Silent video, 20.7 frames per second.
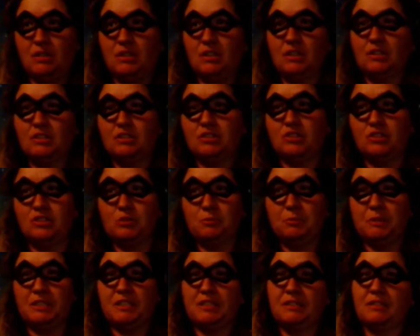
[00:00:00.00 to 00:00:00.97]
So,
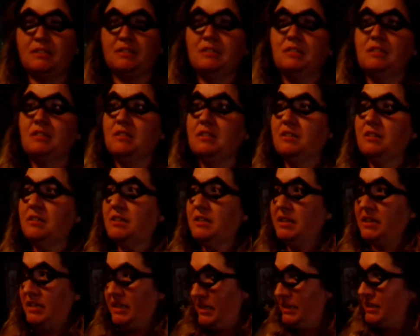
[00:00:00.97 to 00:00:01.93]
but
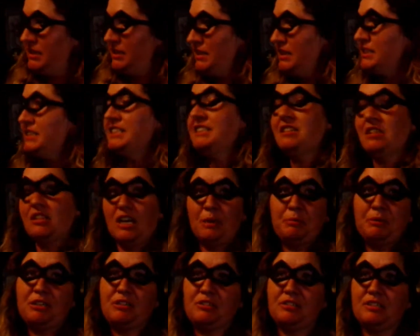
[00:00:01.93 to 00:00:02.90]
this is a lot
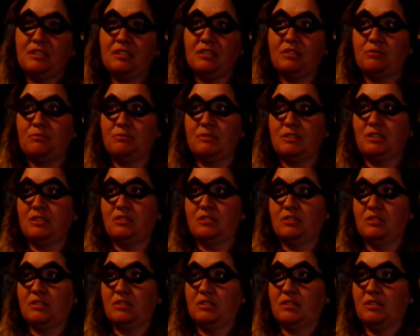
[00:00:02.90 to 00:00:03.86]
better than
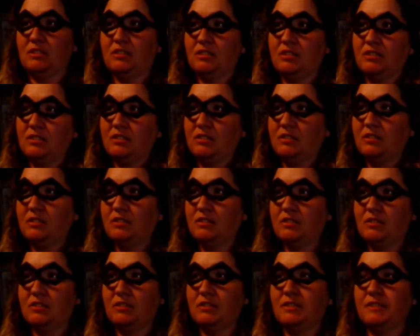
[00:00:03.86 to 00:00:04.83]
the
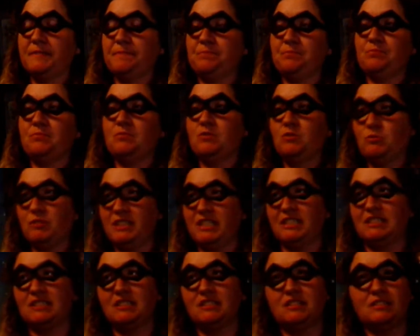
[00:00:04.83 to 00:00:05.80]
one that
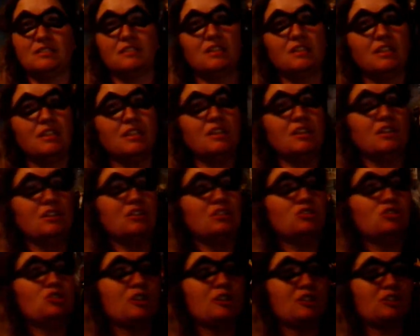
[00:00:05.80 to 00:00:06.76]

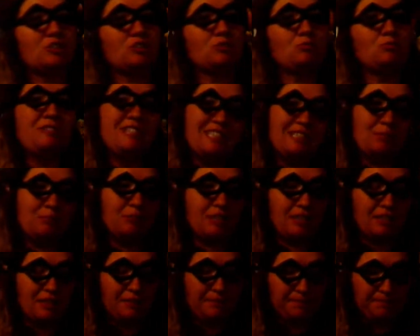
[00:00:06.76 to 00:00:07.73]
Joss Whedon
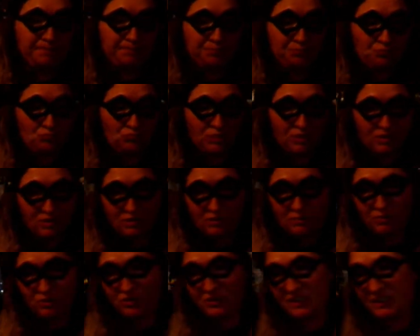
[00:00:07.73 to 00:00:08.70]
made. If
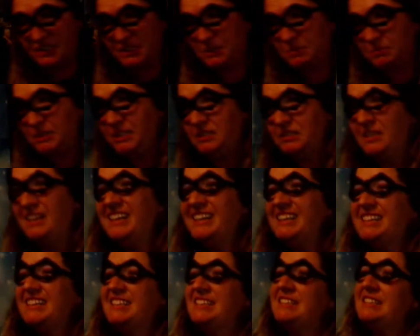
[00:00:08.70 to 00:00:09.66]
you ask me, not
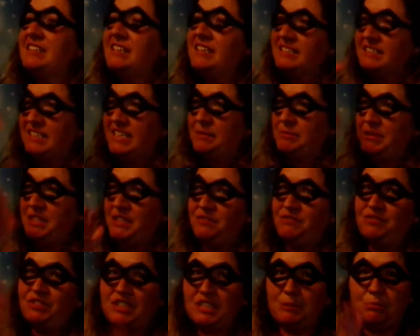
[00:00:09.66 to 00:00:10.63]
that many
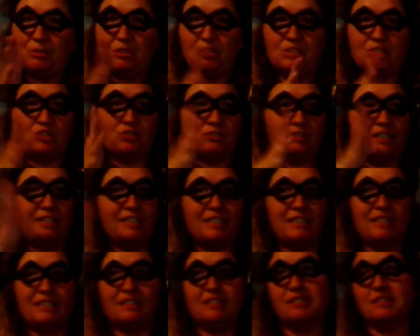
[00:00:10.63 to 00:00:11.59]
funny parts are in
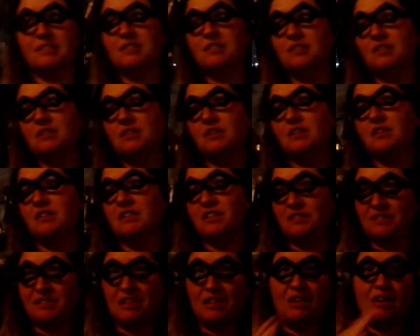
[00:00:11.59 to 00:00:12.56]
it. There's
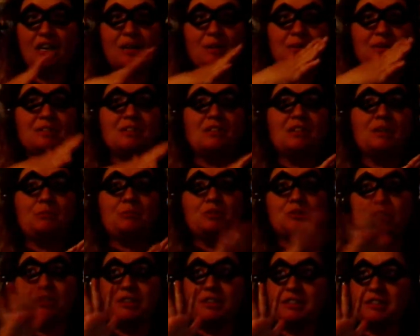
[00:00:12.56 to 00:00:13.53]
a lot. It's a lot more
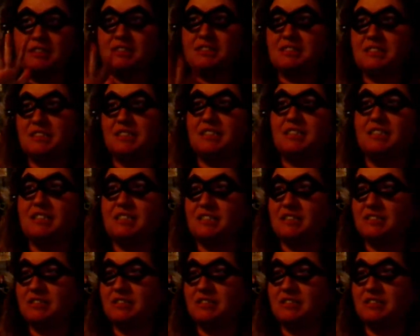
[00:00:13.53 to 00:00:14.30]
darkness in it,